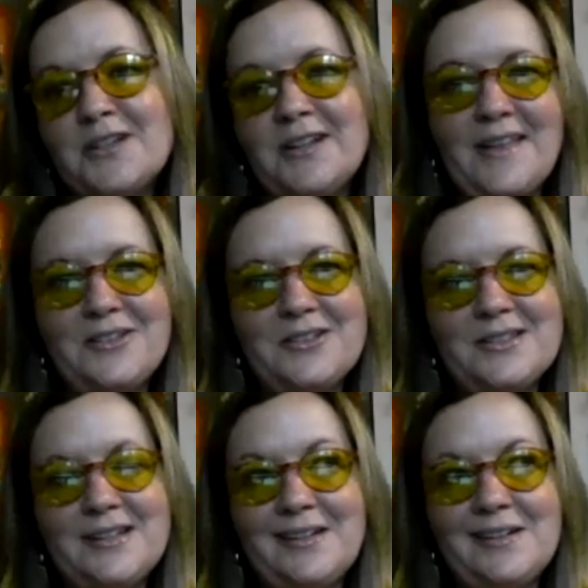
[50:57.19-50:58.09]
and that's just
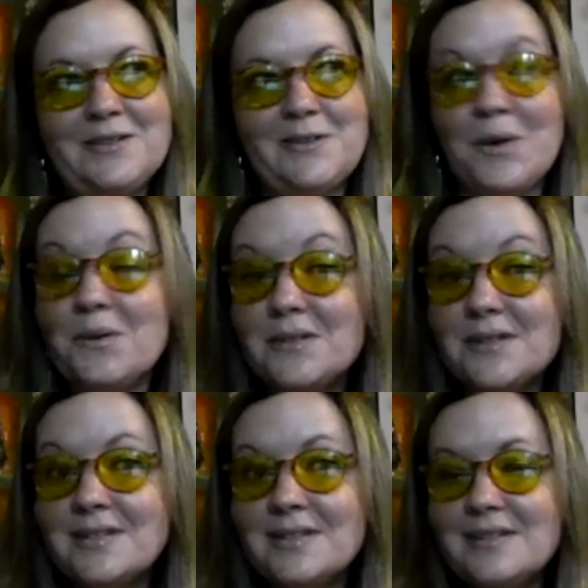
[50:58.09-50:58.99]
like
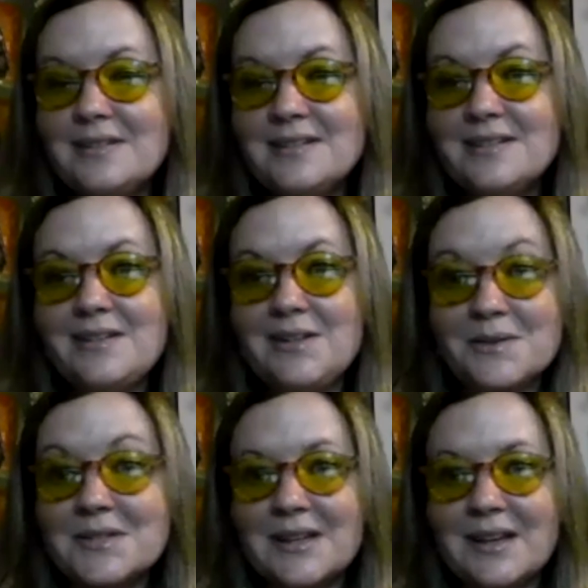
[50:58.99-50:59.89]
adults just
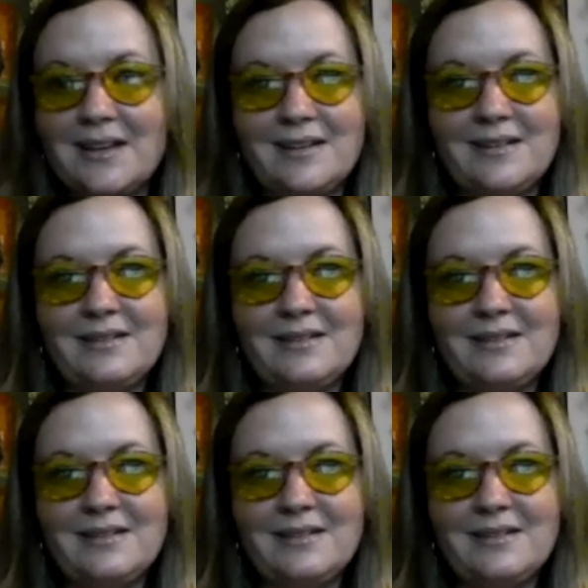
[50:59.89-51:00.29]
using it